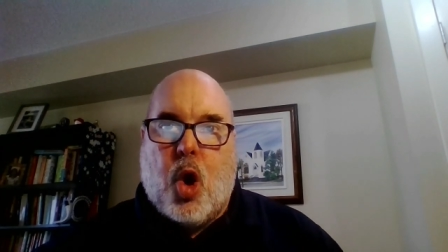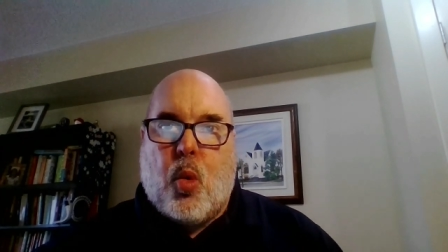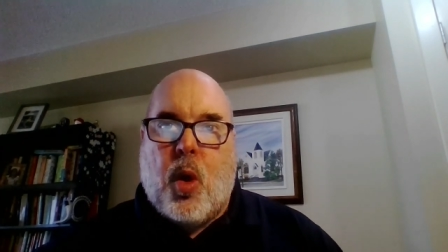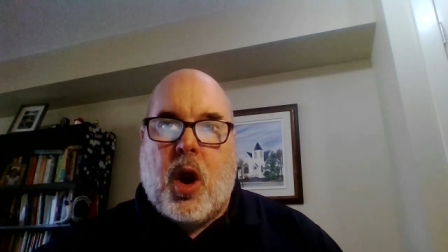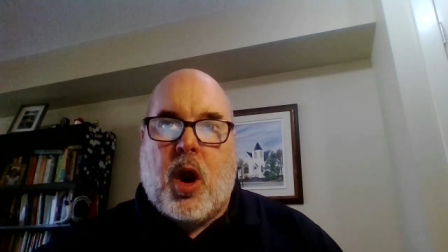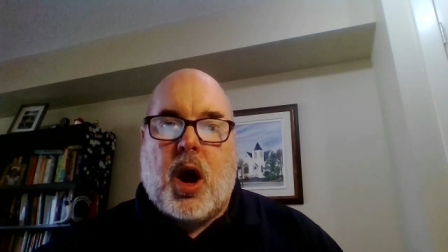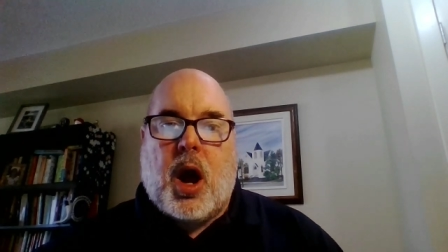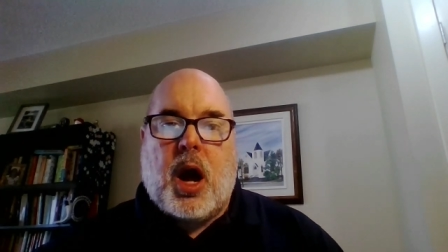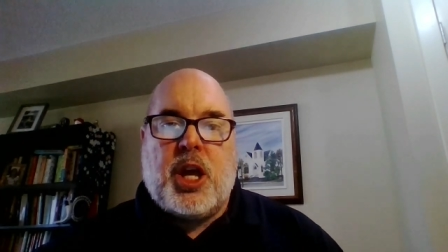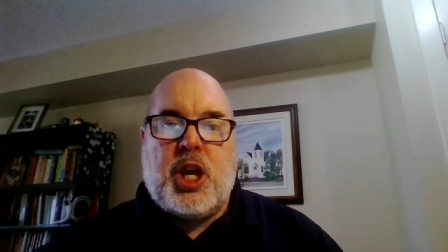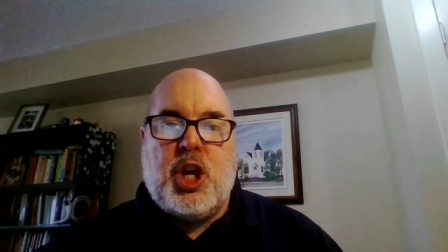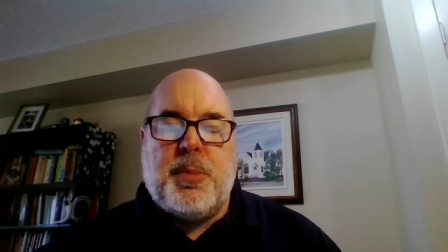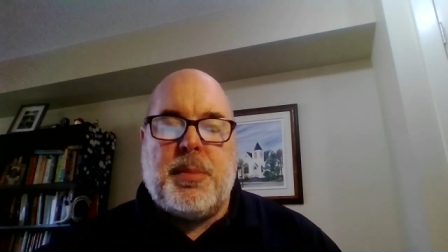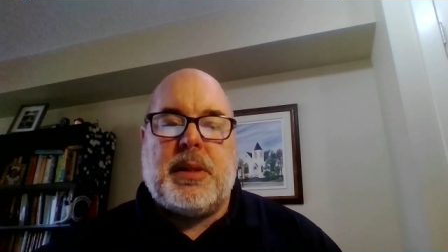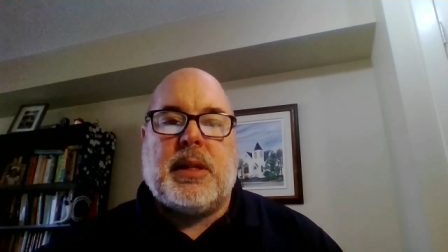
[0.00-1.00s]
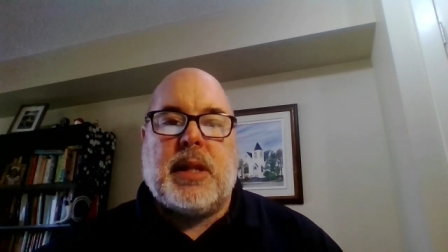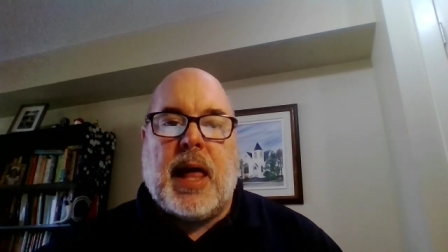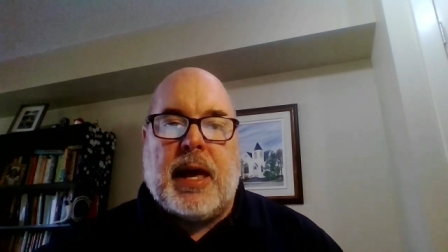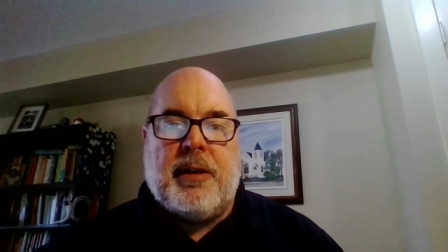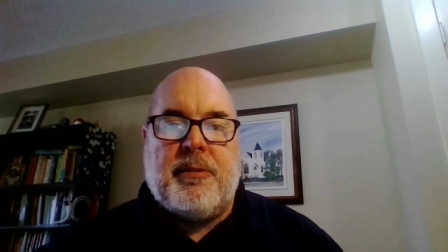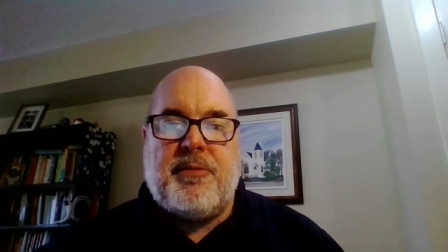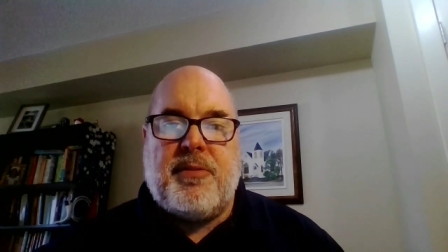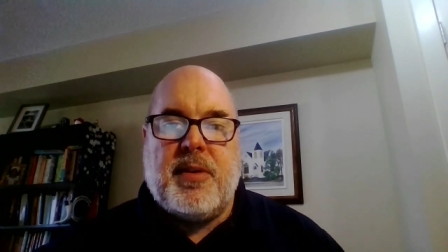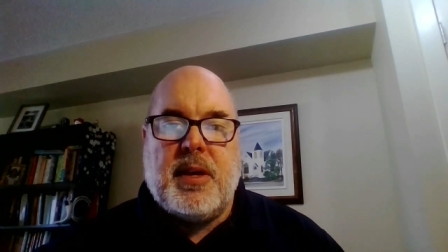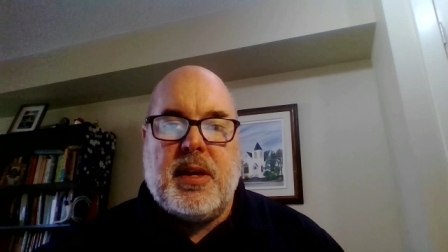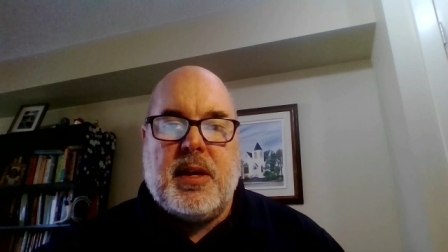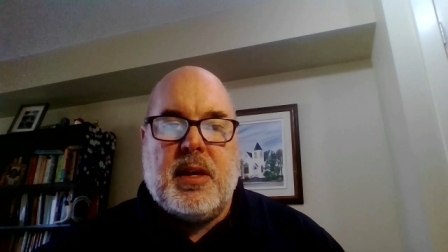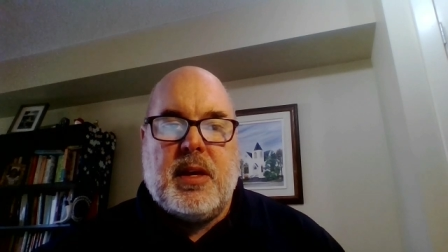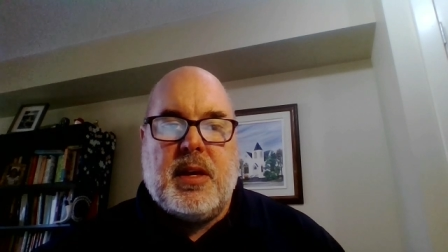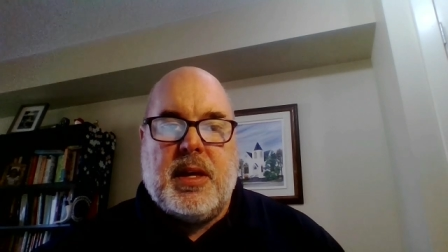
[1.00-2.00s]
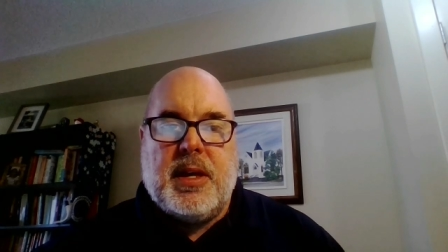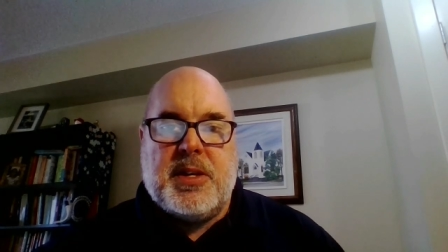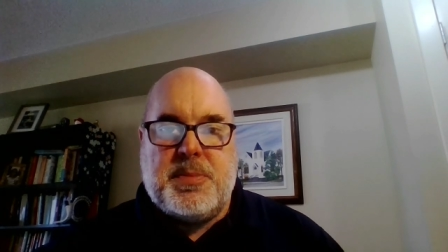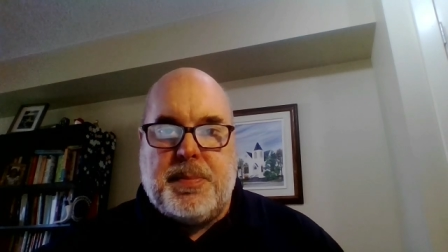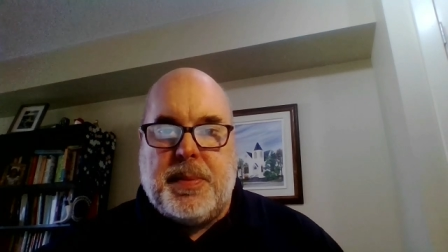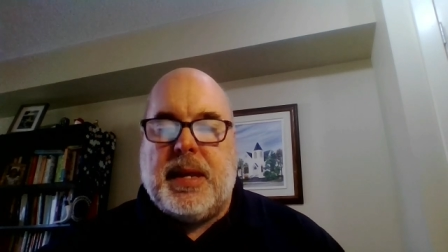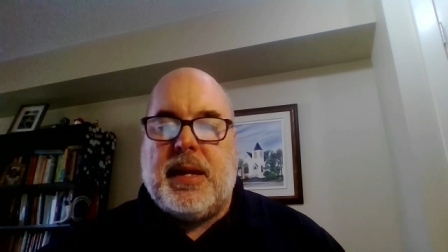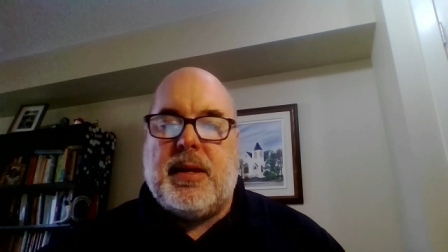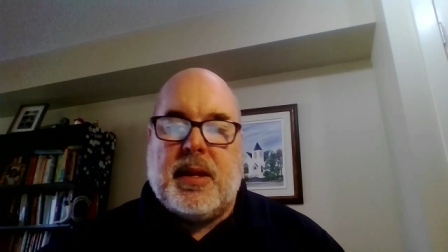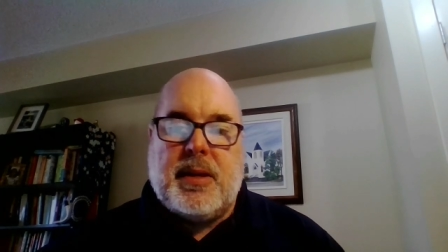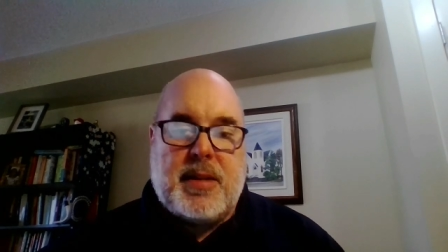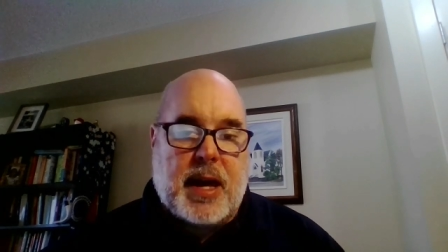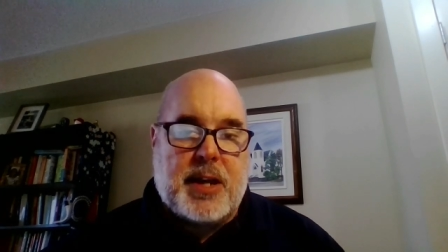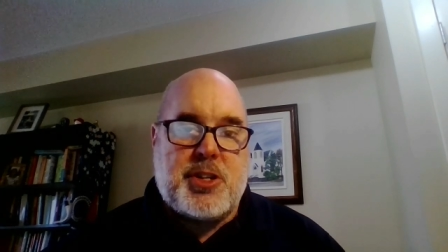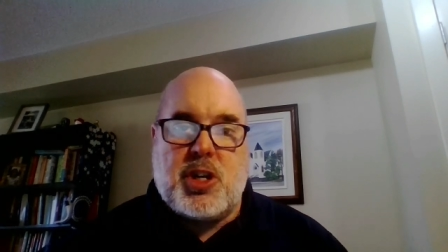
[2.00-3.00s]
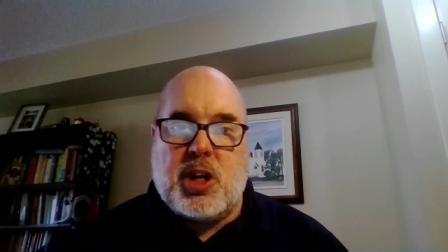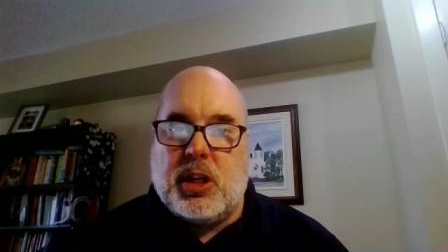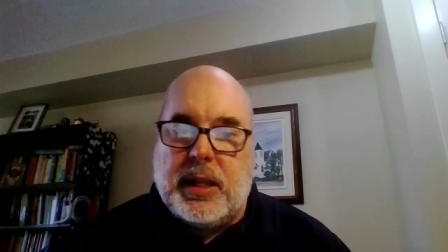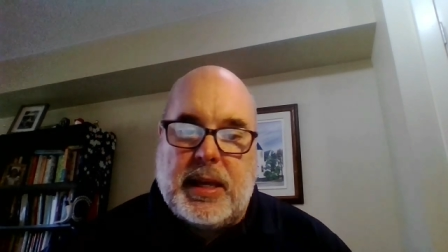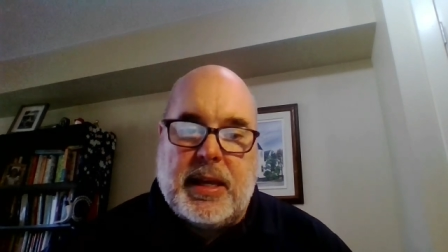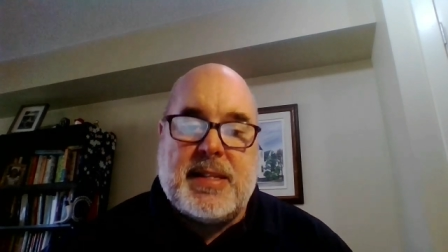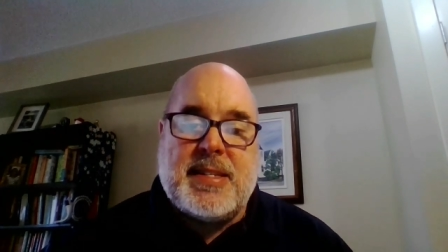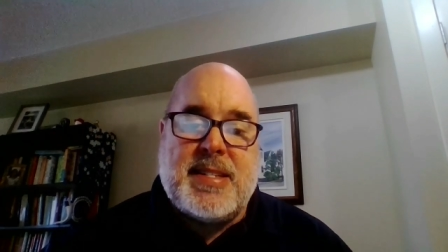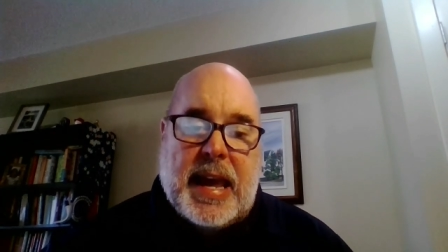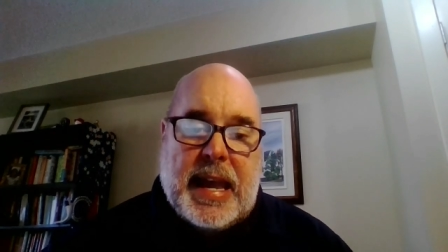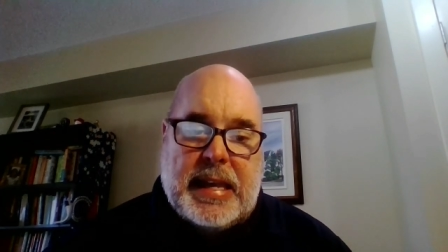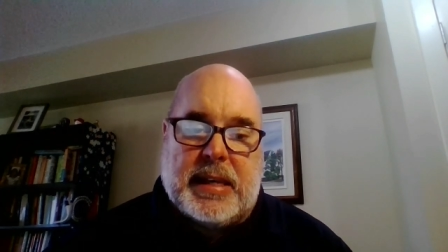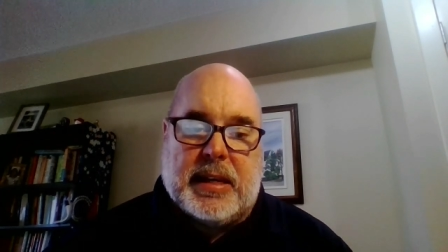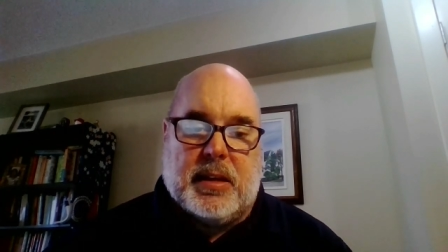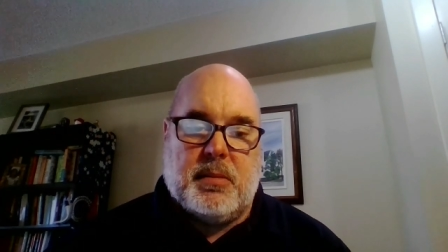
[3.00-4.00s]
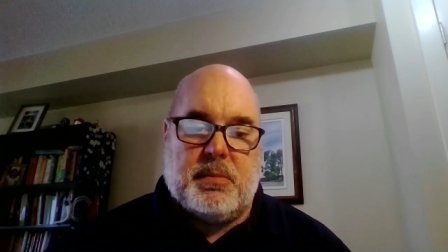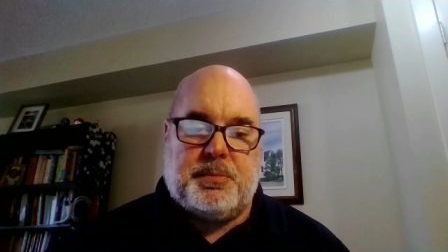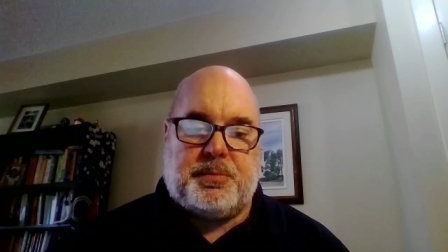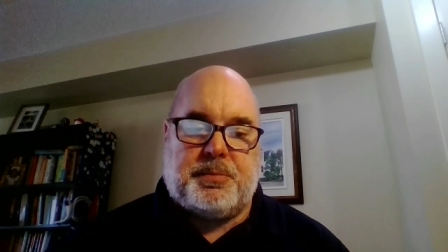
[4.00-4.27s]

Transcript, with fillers: where human life is being intentionally taken?